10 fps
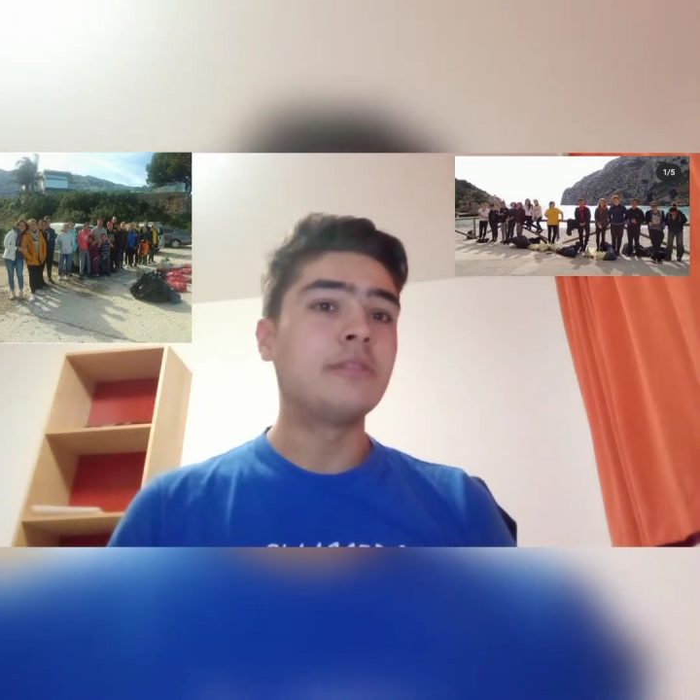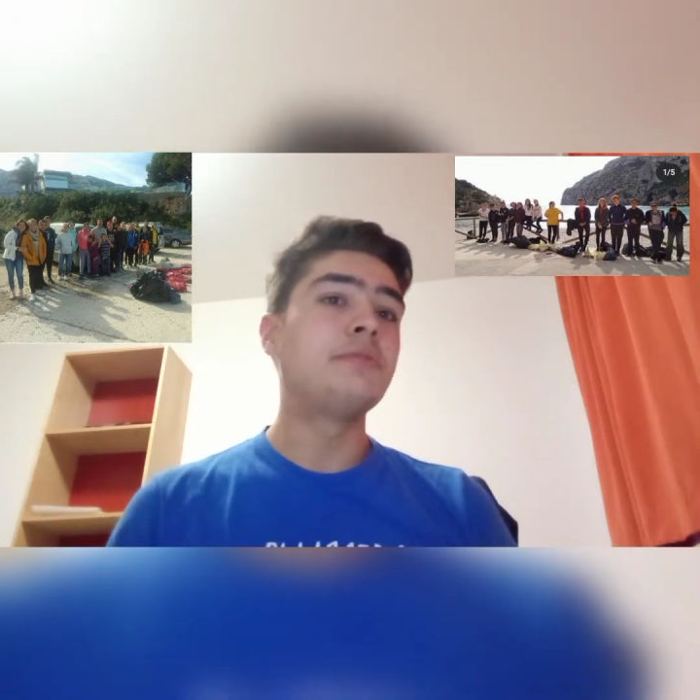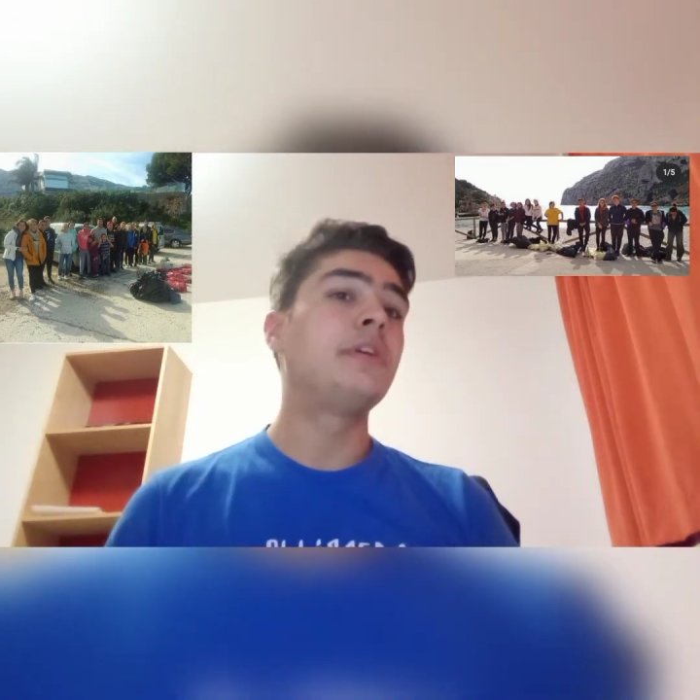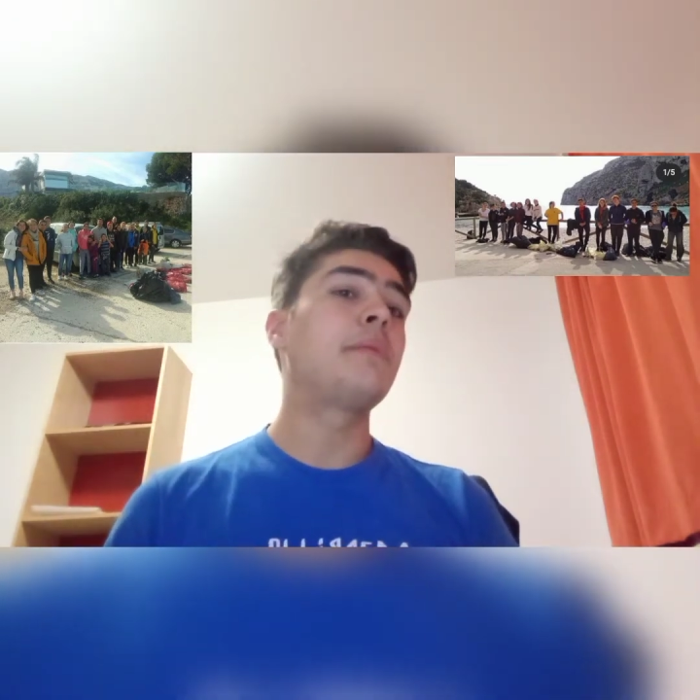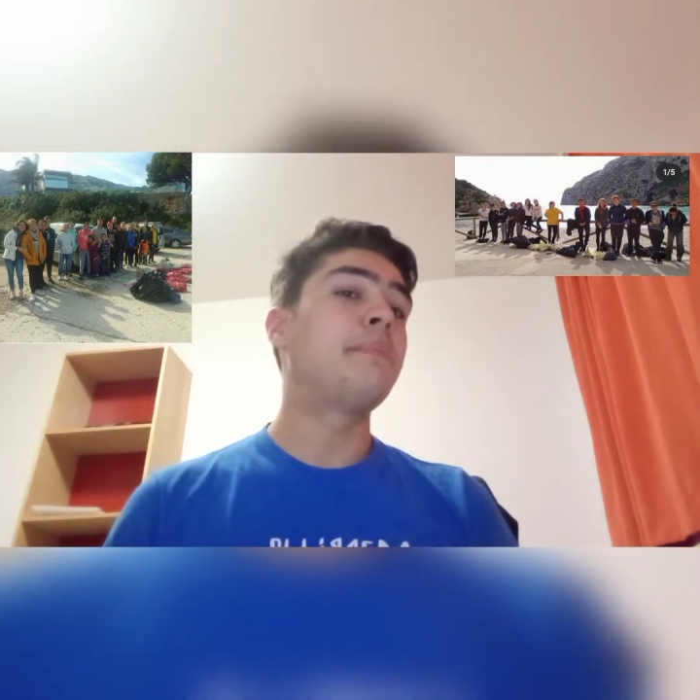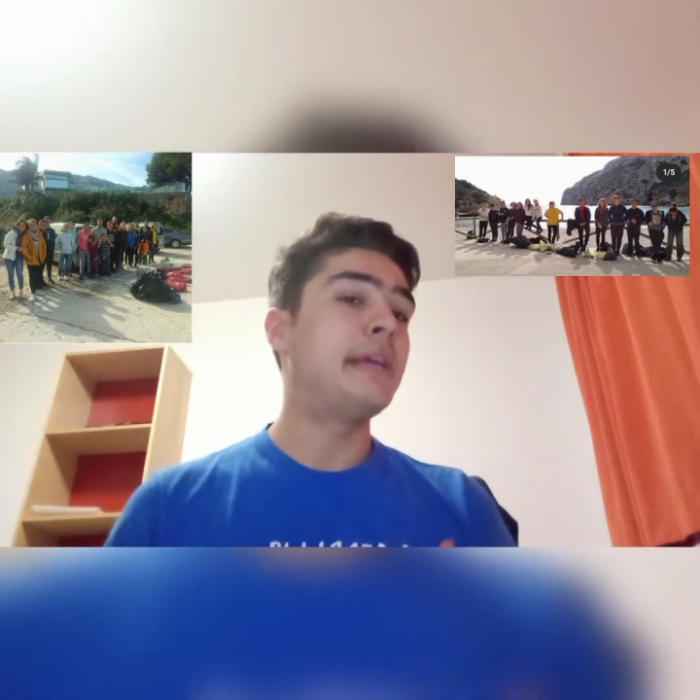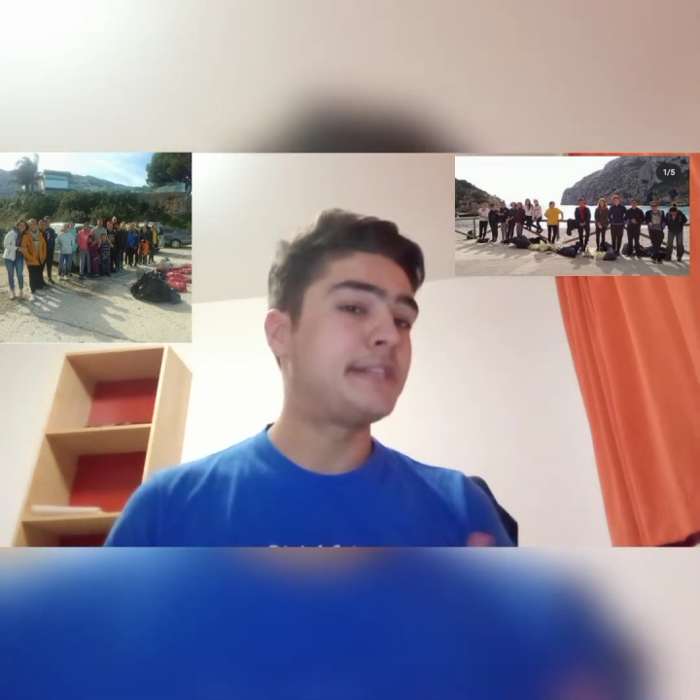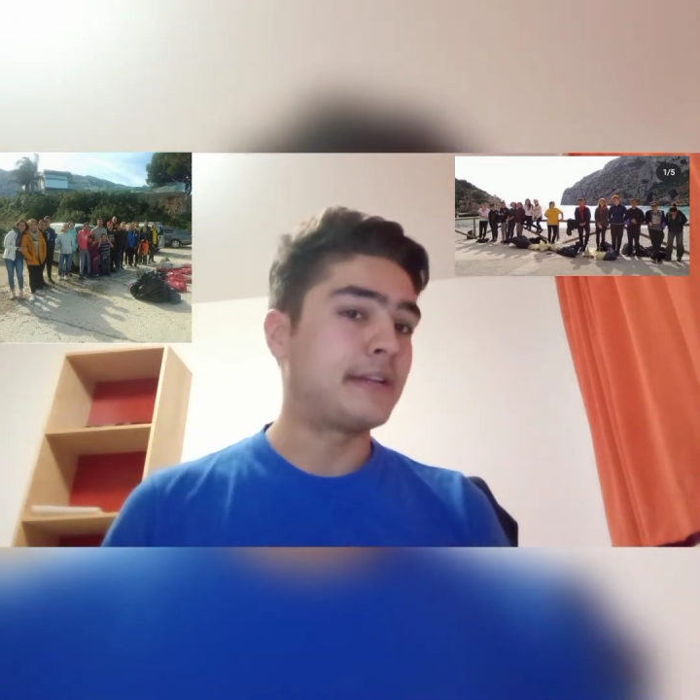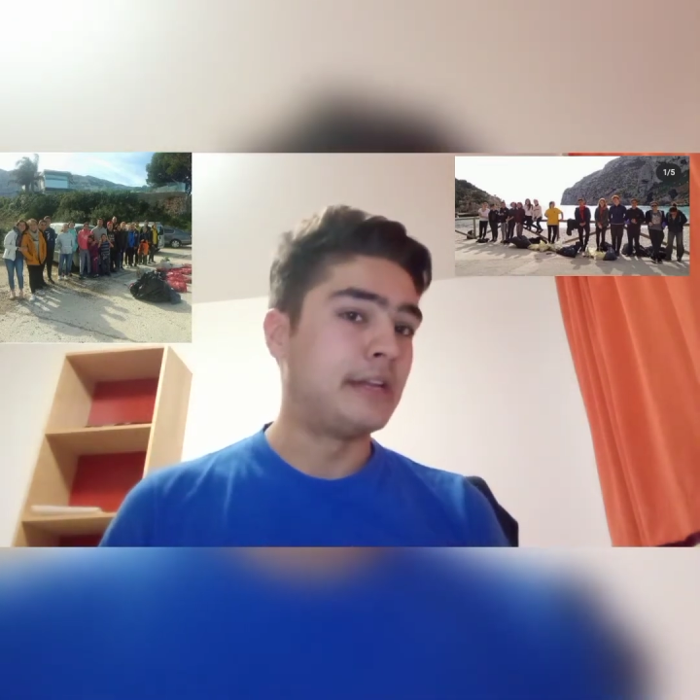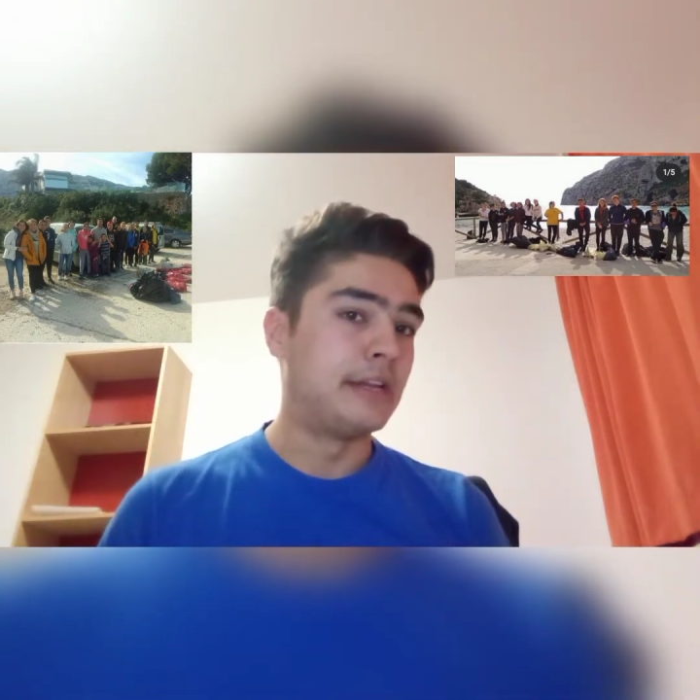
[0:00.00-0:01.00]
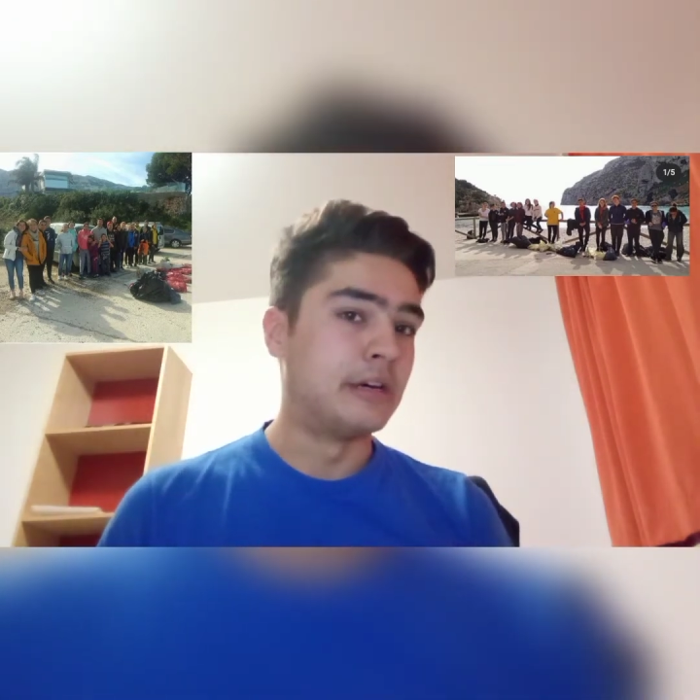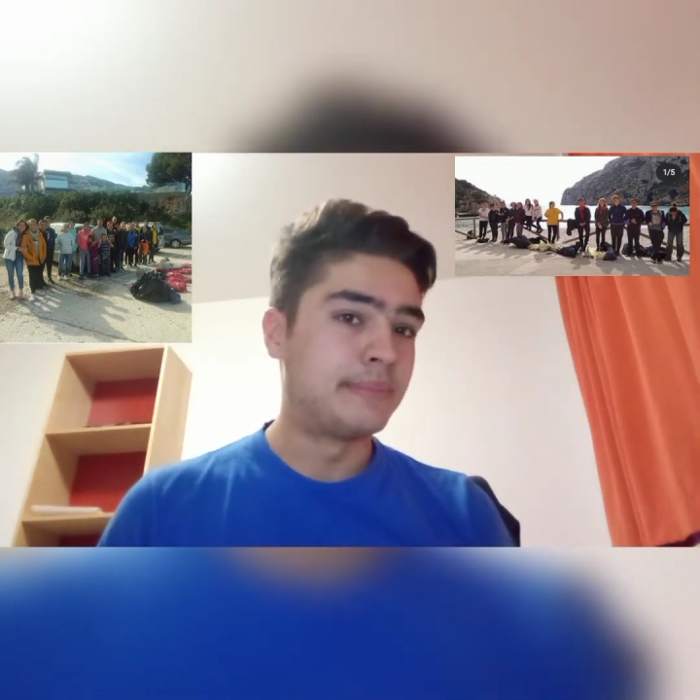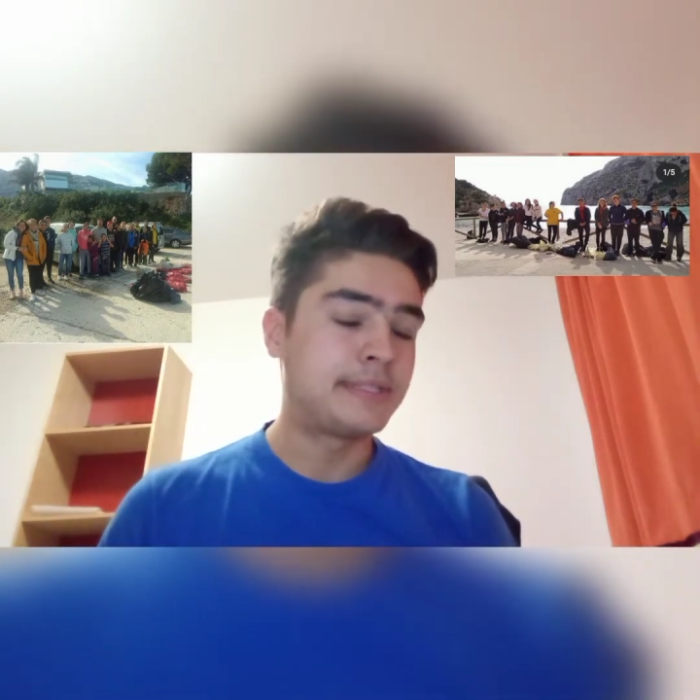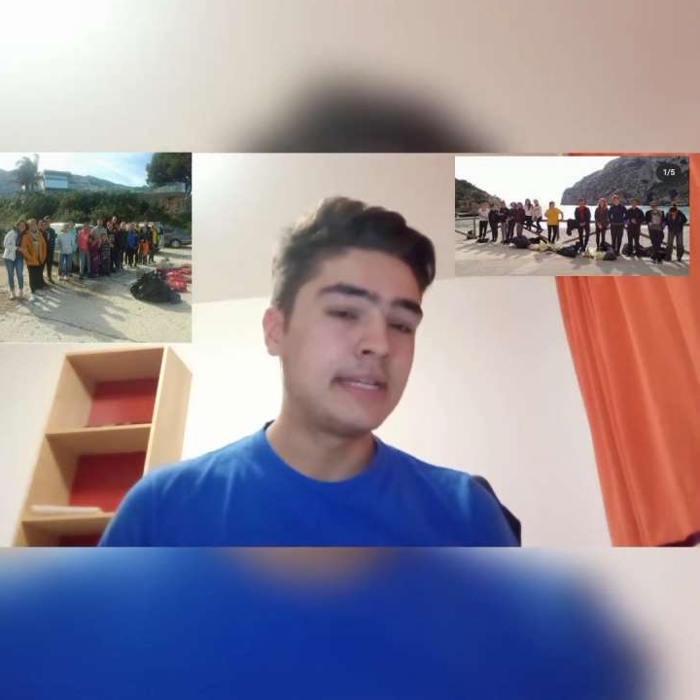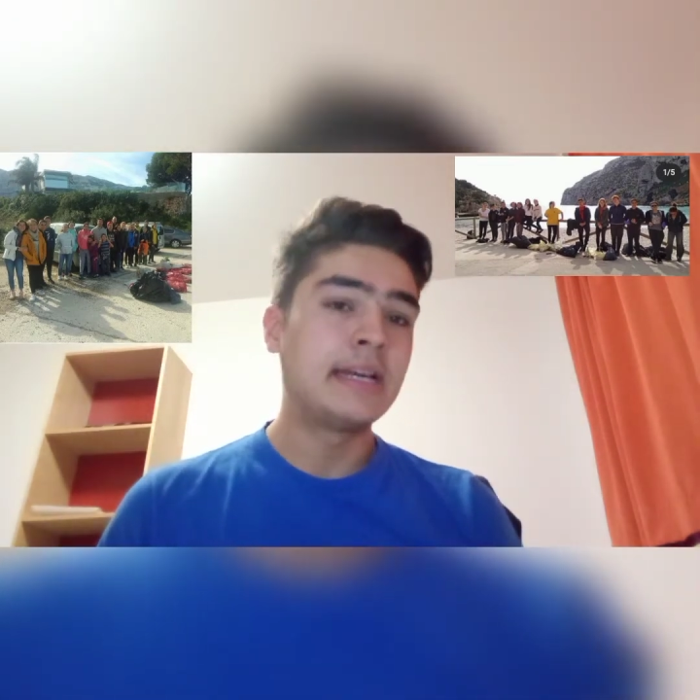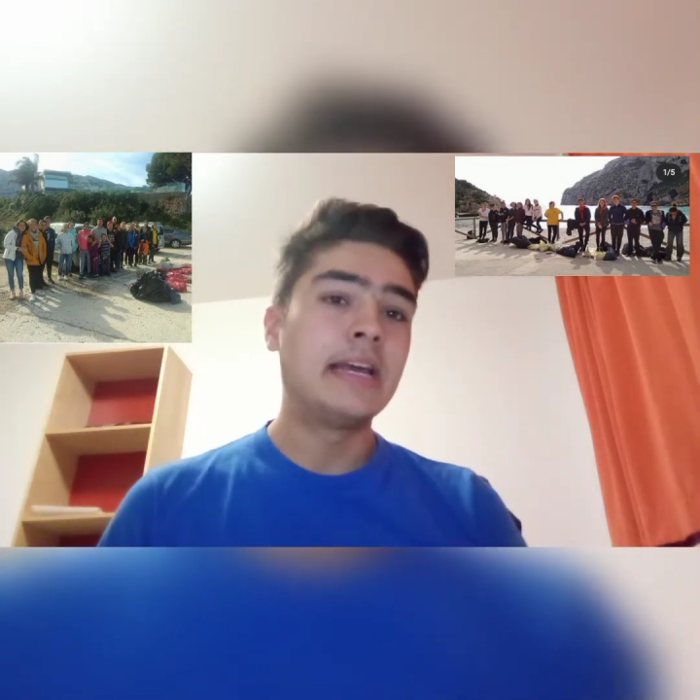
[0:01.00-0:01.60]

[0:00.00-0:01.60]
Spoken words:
on doing beach cleanups.